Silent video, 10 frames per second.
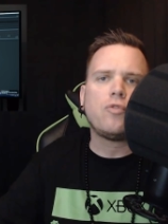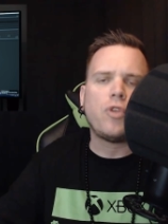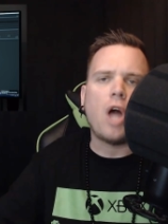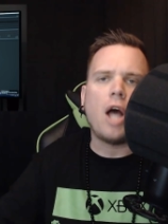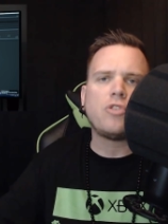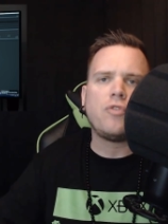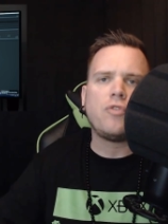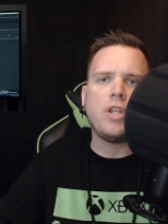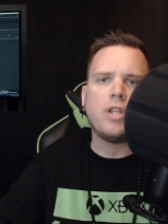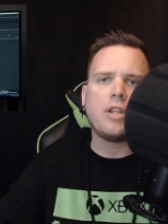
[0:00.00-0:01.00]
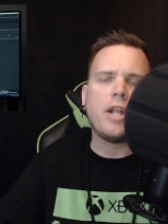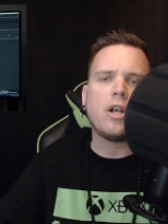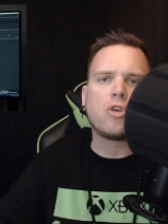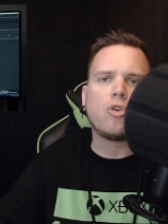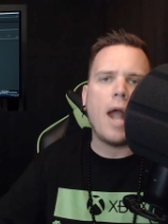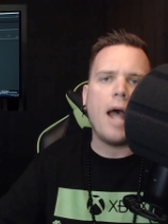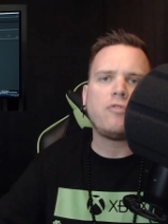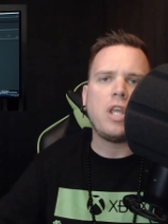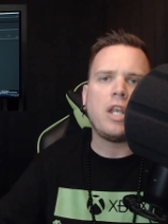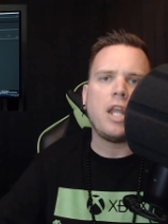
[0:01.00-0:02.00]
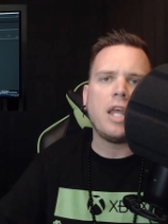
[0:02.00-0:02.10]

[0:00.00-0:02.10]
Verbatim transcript: philosophy that they are crafting